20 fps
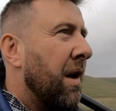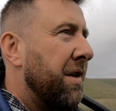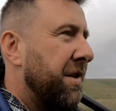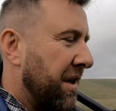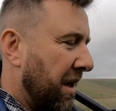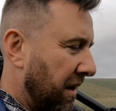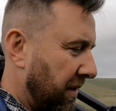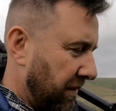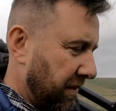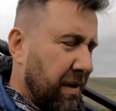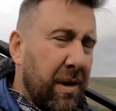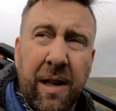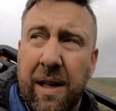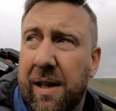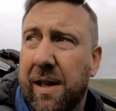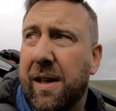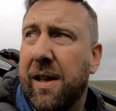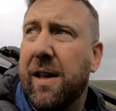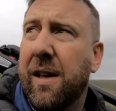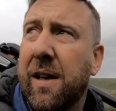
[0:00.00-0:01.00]
So
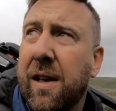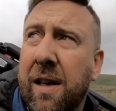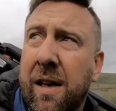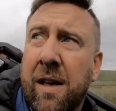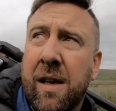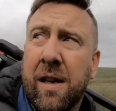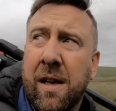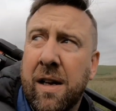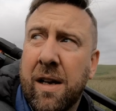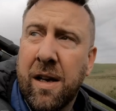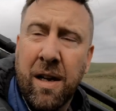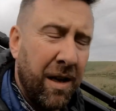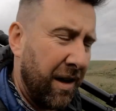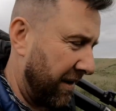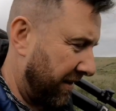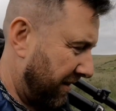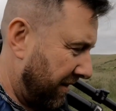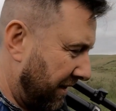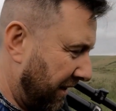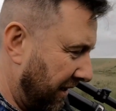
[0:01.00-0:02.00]

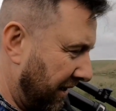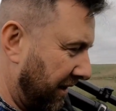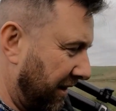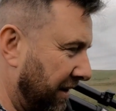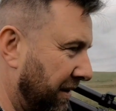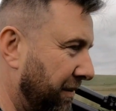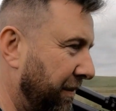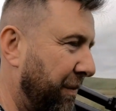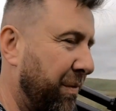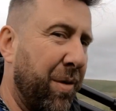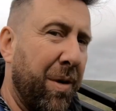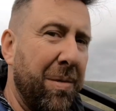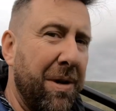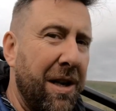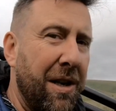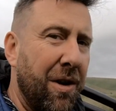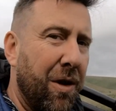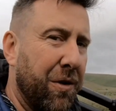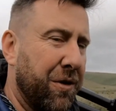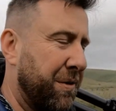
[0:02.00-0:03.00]
I think we've
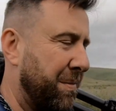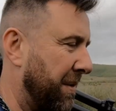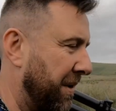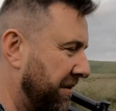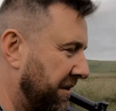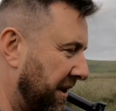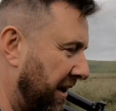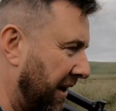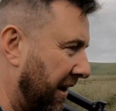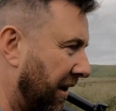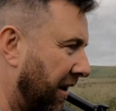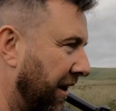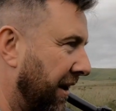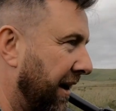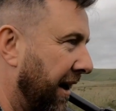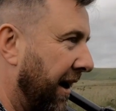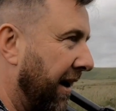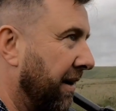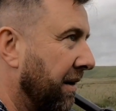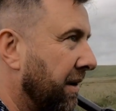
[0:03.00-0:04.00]
probably lost most of the light
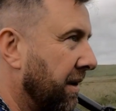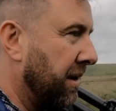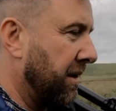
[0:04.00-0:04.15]
now.